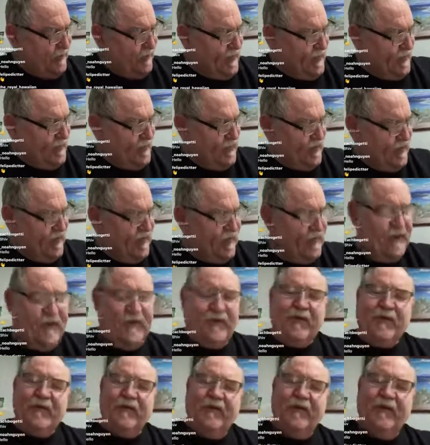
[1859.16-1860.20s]
What
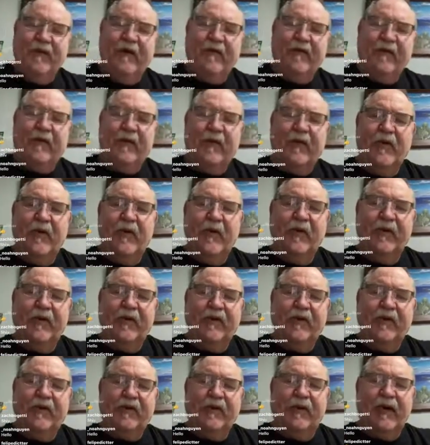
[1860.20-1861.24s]
is your favorite,
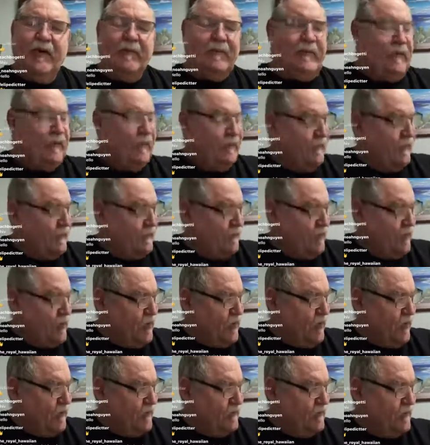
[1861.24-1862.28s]
coolest step of the
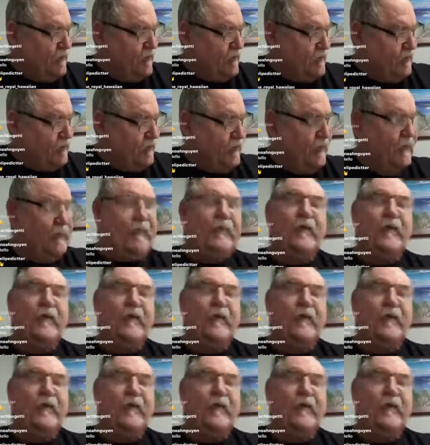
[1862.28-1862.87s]
board building